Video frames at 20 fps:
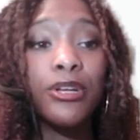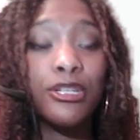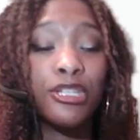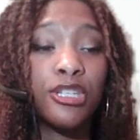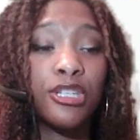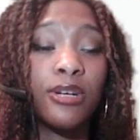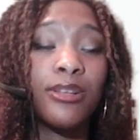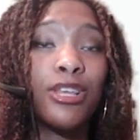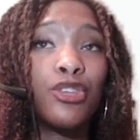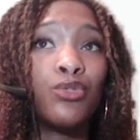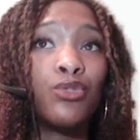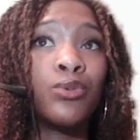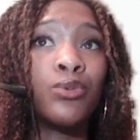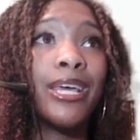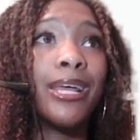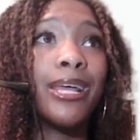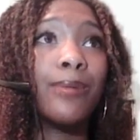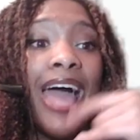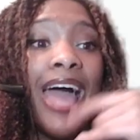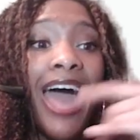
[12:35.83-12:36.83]
Ensure that you
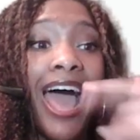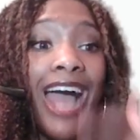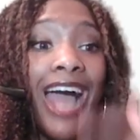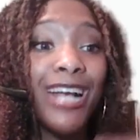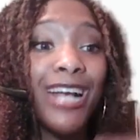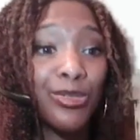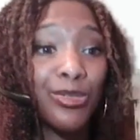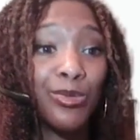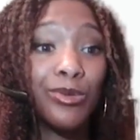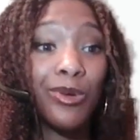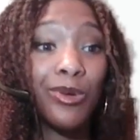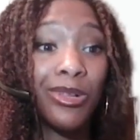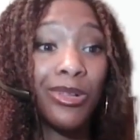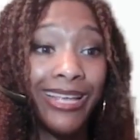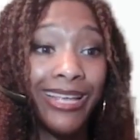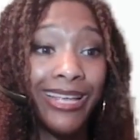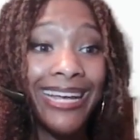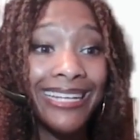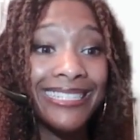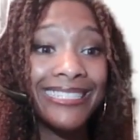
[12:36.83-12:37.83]
get actual
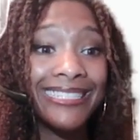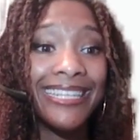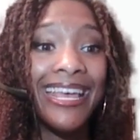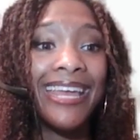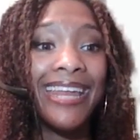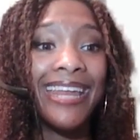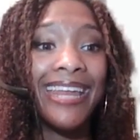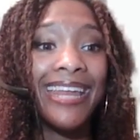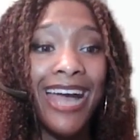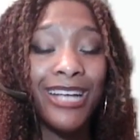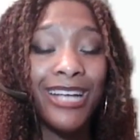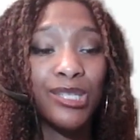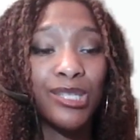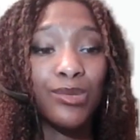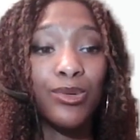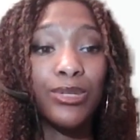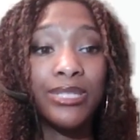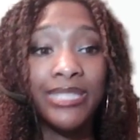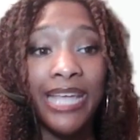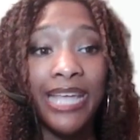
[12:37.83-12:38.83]
clicks and
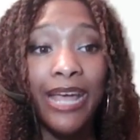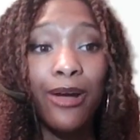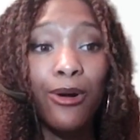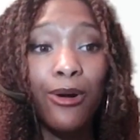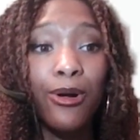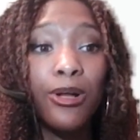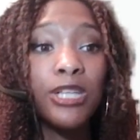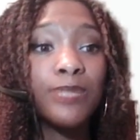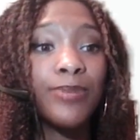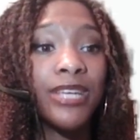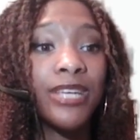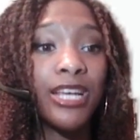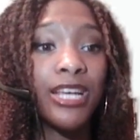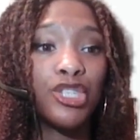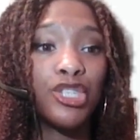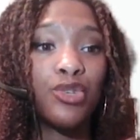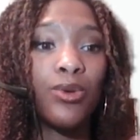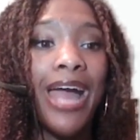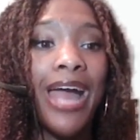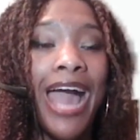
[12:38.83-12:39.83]
actual sales,
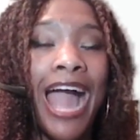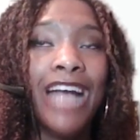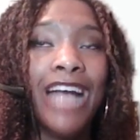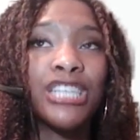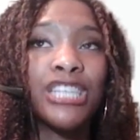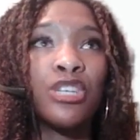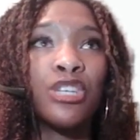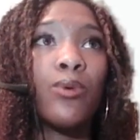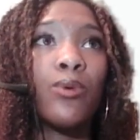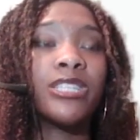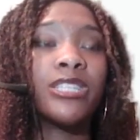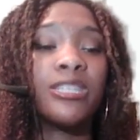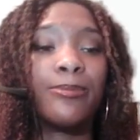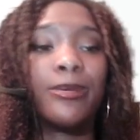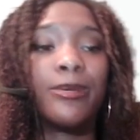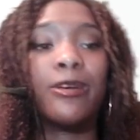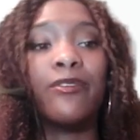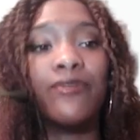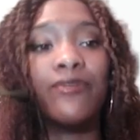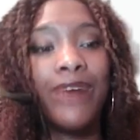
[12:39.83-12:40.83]
because you are actually going to
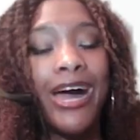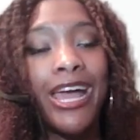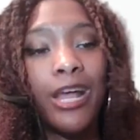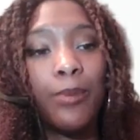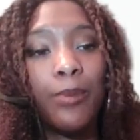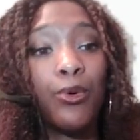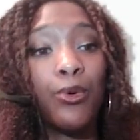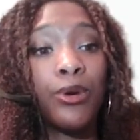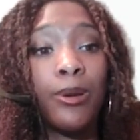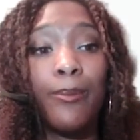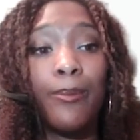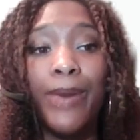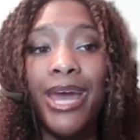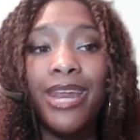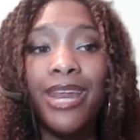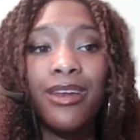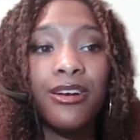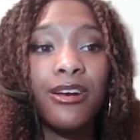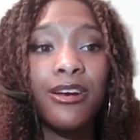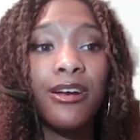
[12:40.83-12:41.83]
be a viable
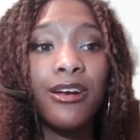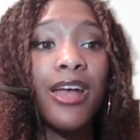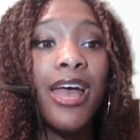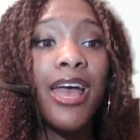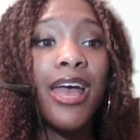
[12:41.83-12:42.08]
competitor